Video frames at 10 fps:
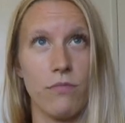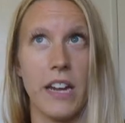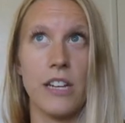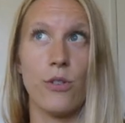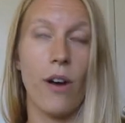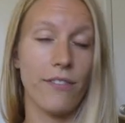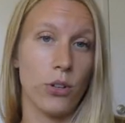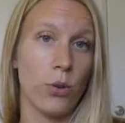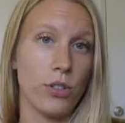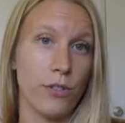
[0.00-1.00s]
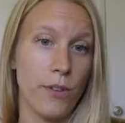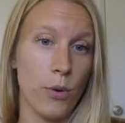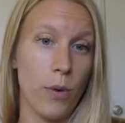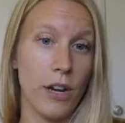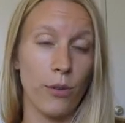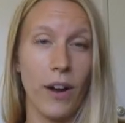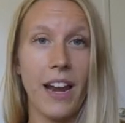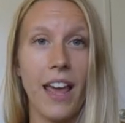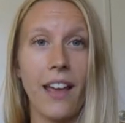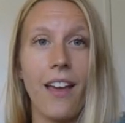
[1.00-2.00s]
like you don't have to hold your phone while you're
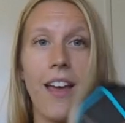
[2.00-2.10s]
running.